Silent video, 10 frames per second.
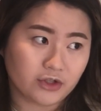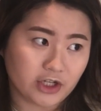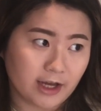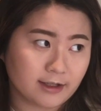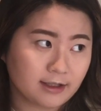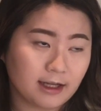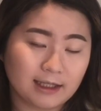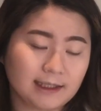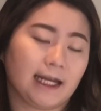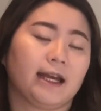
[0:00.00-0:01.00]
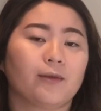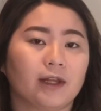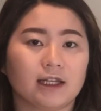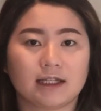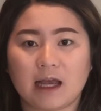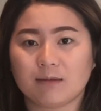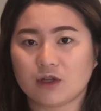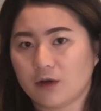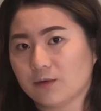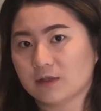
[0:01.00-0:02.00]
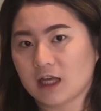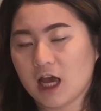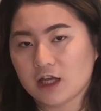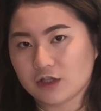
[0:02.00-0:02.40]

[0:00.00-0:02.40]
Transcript: just sticking with the same tones.